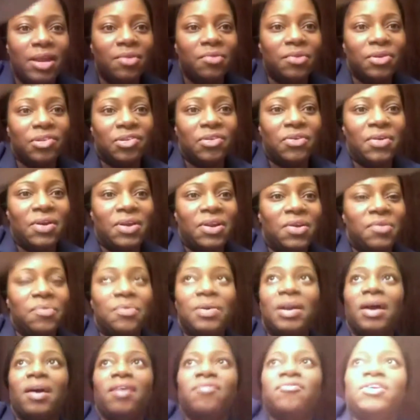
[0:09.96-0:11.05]
What's going on
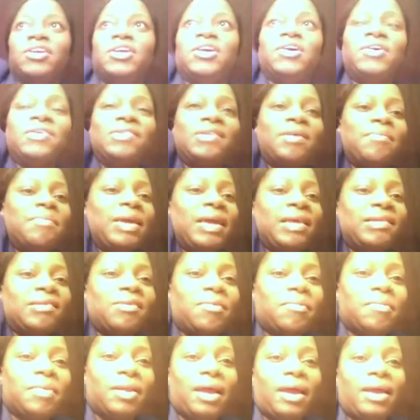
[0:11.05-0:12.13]
with our videos? Let me get
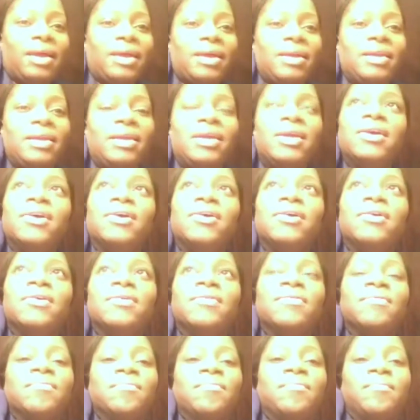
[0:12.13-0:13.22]
some light in here.
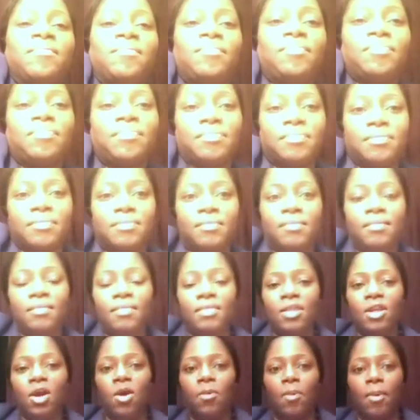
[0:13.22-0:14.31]

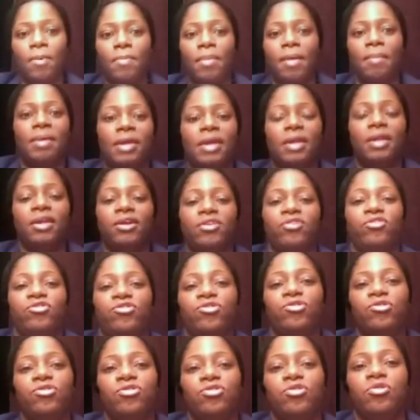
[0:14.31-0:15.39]
Hope I'm not making it
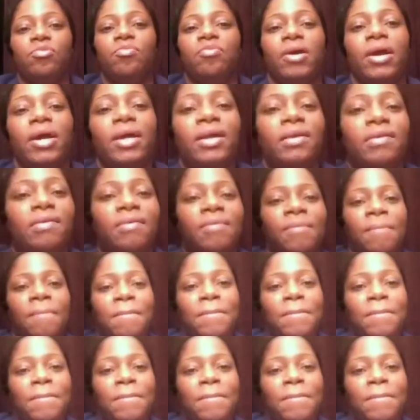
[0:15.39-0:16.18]
too bright.